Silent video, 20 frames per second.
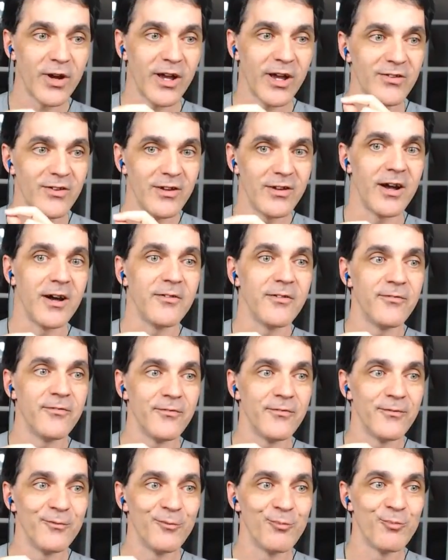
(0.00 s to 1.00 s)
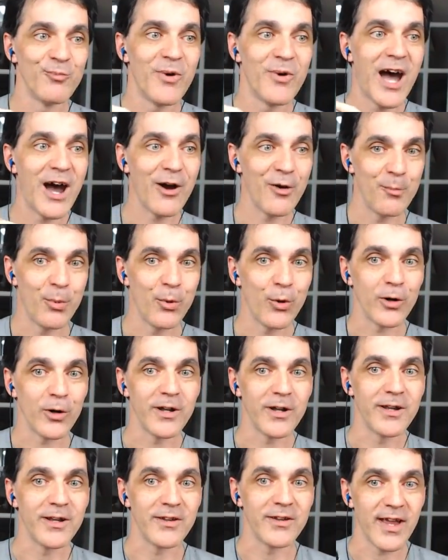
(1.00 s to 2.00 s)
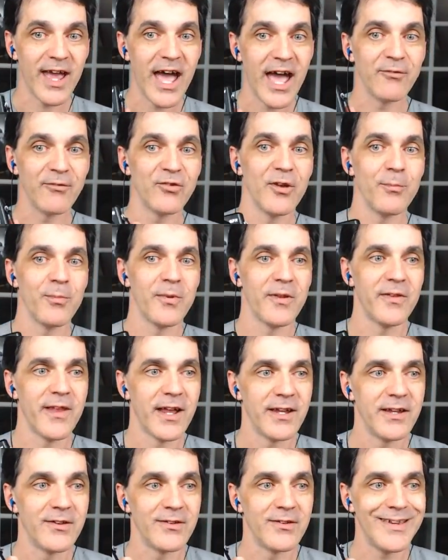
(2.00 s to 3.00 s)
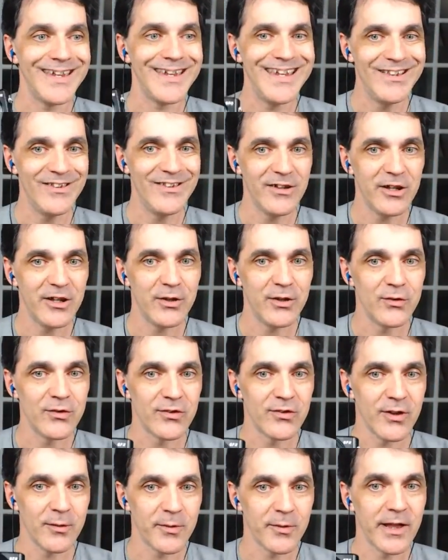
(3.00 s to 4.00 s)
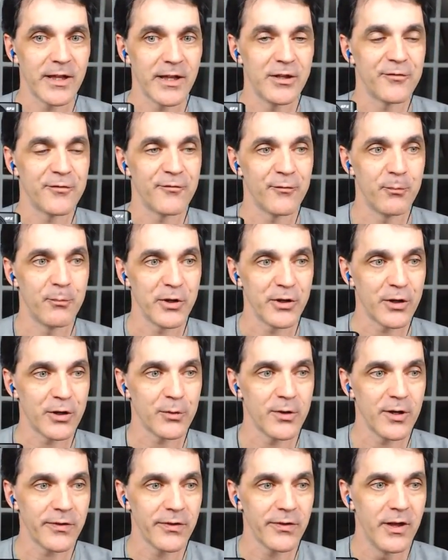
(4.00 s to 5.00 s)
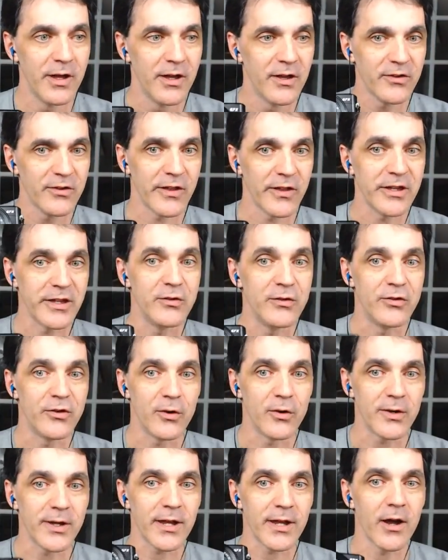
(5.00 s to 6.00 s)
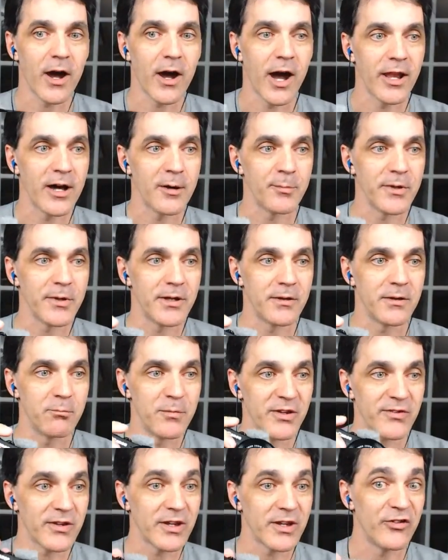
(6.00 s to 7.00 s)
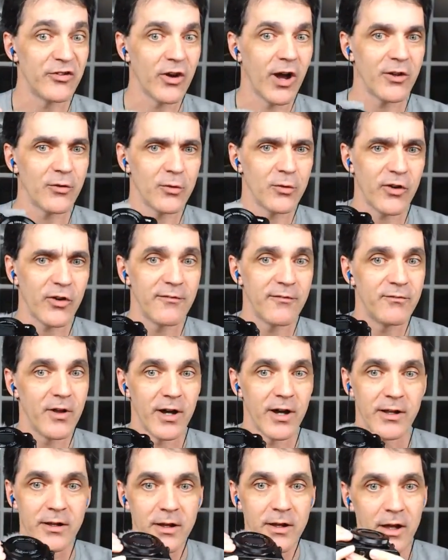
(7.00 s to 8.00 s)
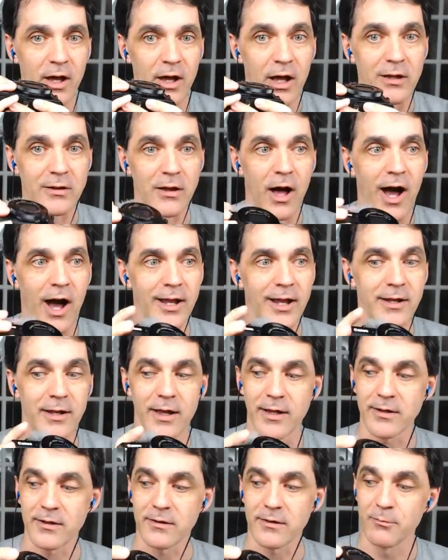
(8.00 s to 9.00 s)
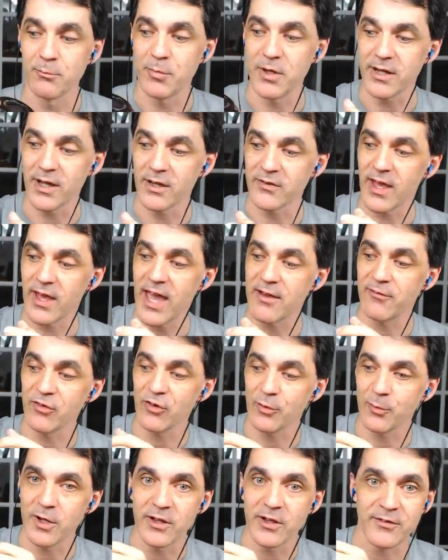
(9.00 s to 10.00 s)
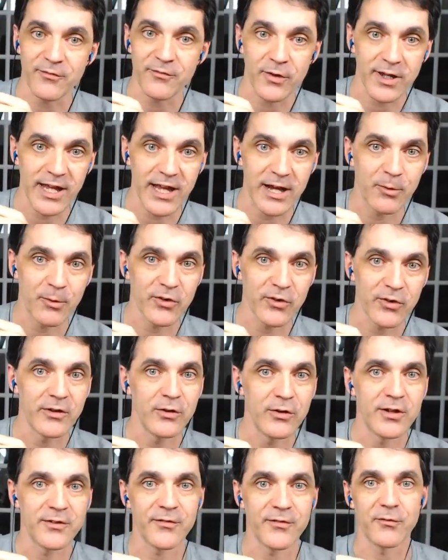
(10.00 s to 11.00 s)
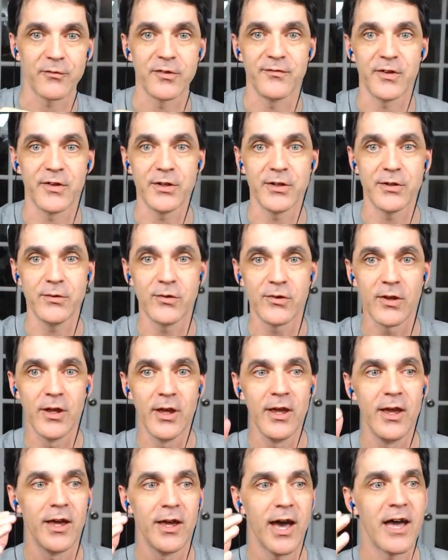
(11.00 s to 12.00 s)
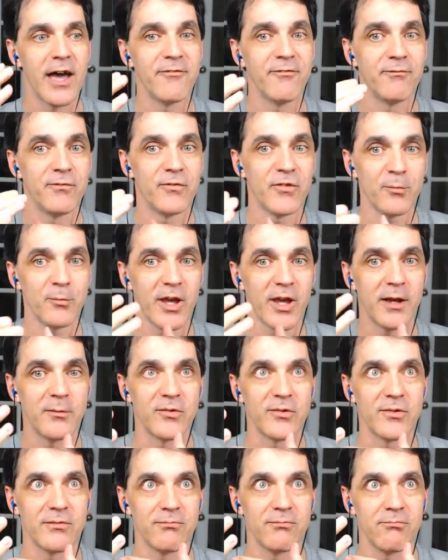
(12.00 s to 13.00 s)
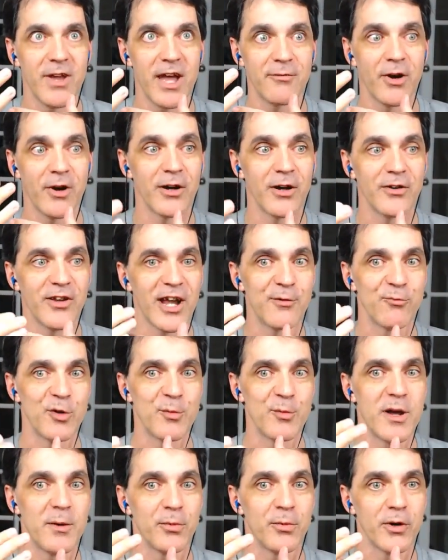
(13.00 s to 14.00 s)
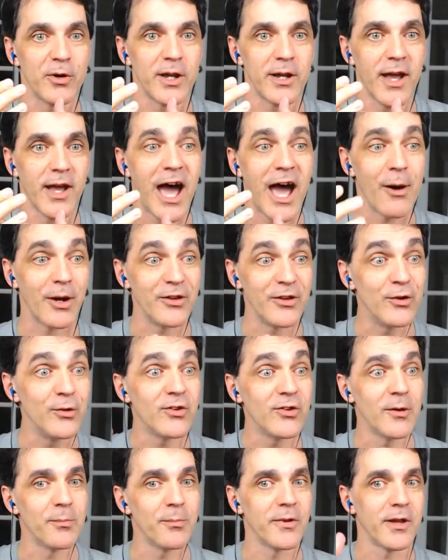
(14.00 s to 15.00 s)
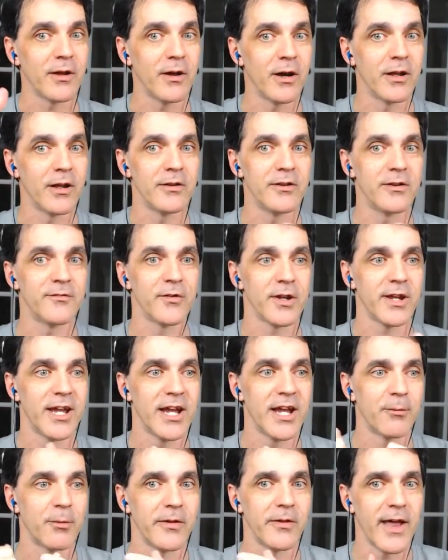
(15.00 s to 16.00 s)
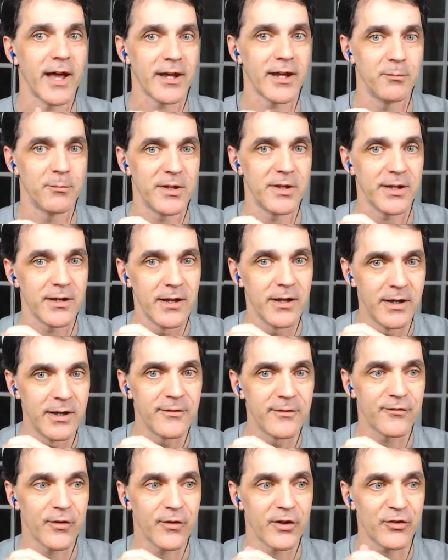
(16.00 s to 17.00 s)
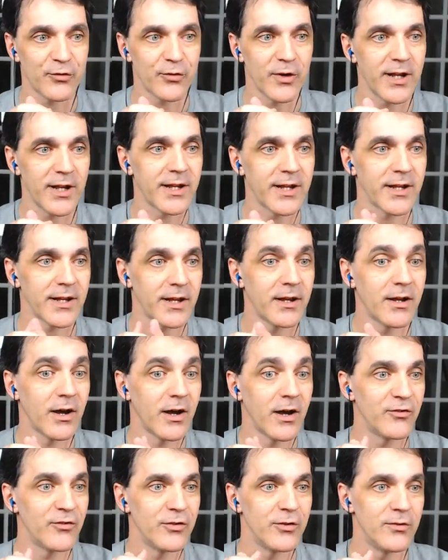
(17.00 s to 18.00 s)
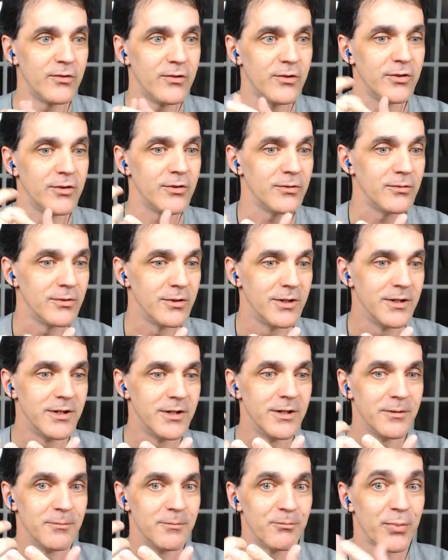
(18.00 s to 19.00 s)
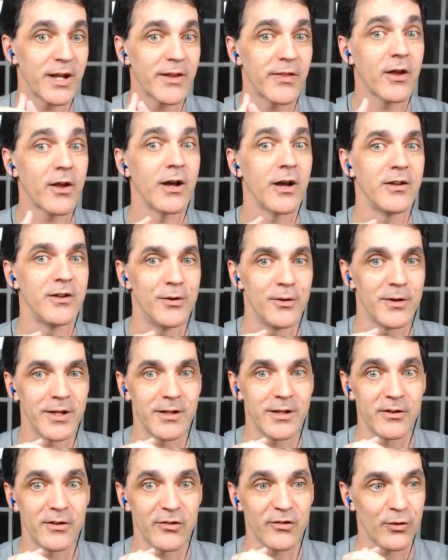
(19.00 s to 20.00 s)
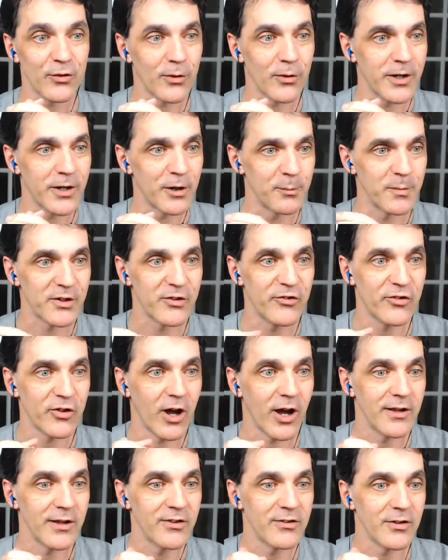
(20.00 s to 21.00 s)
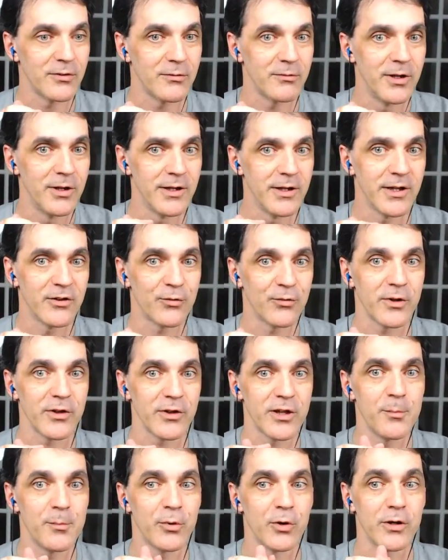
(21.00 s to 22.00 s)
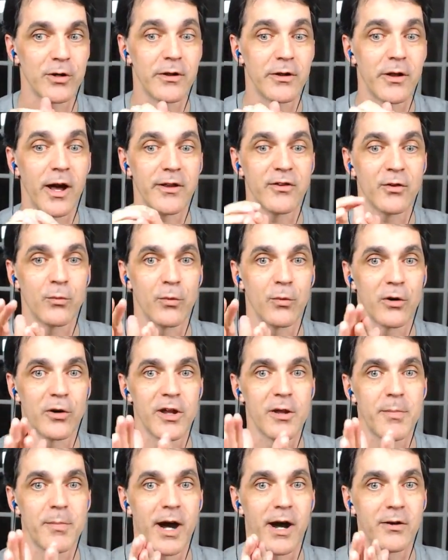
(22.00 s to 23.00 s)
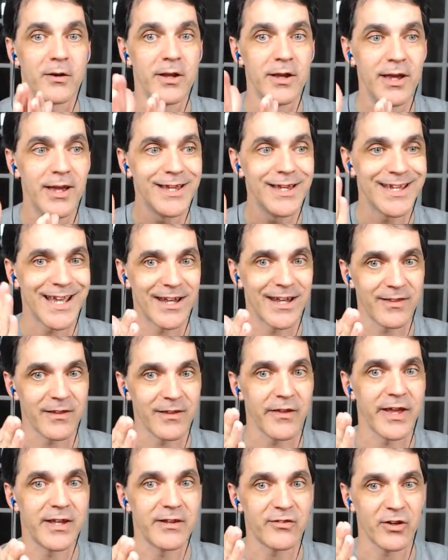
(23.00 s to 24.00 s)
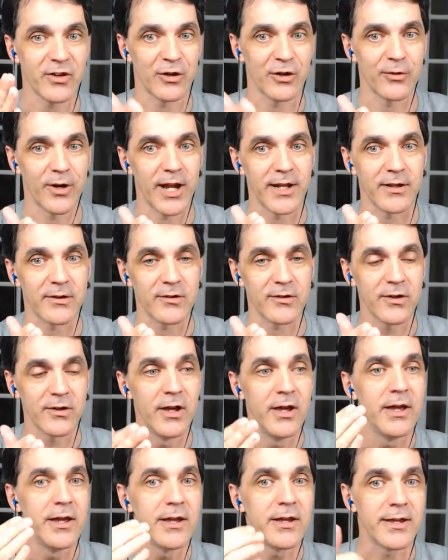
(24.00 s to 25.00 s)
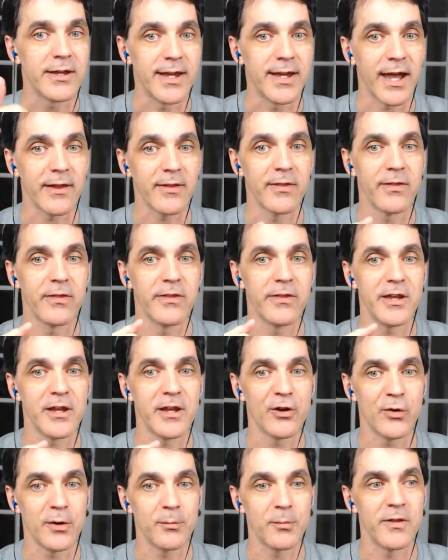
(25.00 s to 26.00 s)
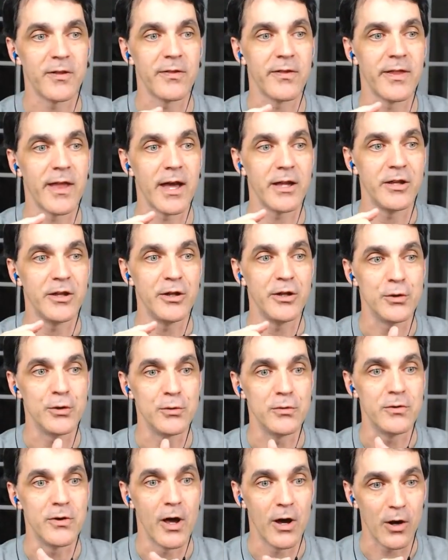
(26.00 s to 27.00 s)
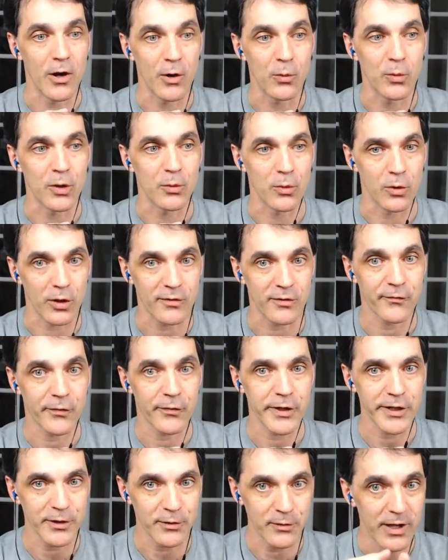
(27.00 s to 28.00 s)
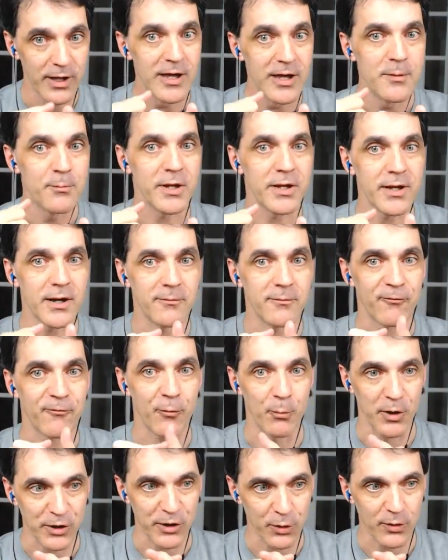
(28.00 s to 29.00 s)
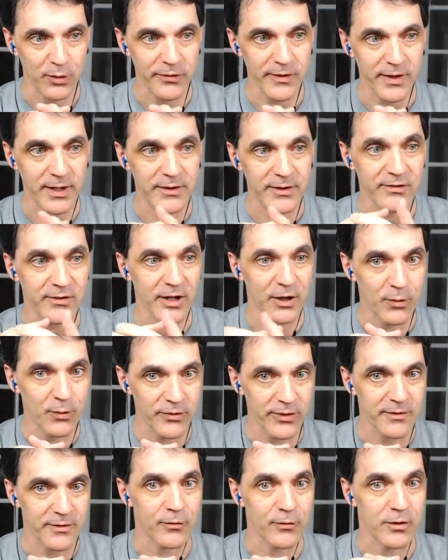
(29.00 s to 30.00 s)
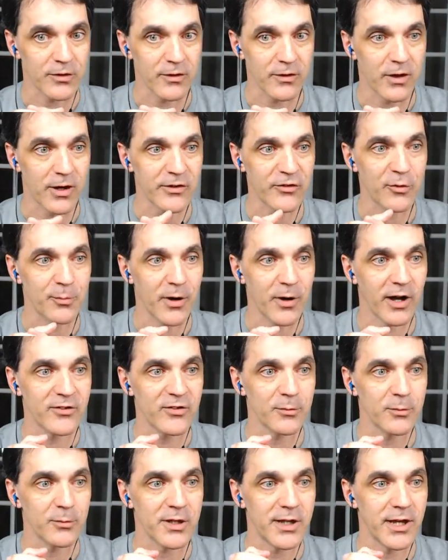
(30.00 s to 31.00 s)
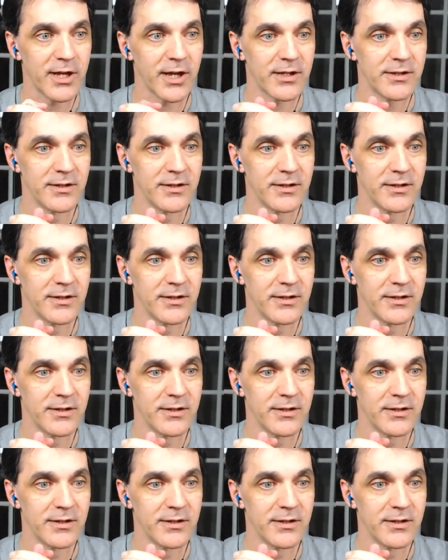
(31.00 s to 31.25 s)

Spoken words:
enough how important it is to have something that is easy to use and something that you're familiar with, so that you don't get caught up in missing shots, which I've done a lot. And because I have so many different cameras and I do different reviews, I've sometimes have a hard time remembering how I do something on a different camera. And that can be frustrating, and it can cause you to break the continuity in your story or miss shots. So it's really important not to worry about getting the latest and greatest. Get the equipment that you know will work for you, become familiar with it, and stick with it for as long as you possibly can.